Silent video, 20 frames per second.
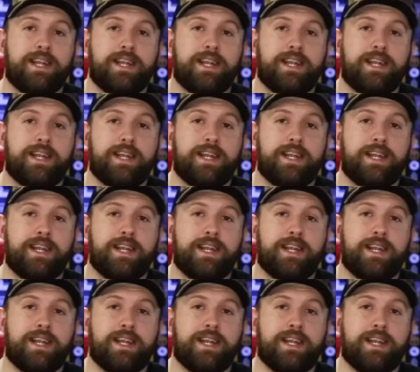
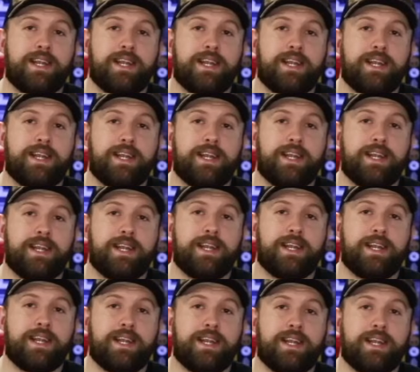
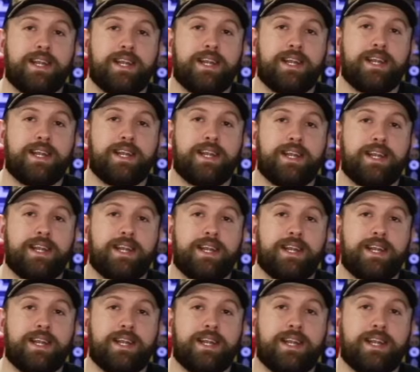
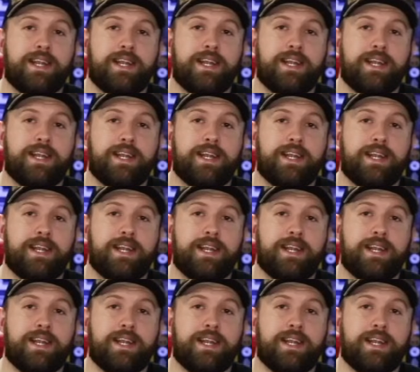This person isn't speaking.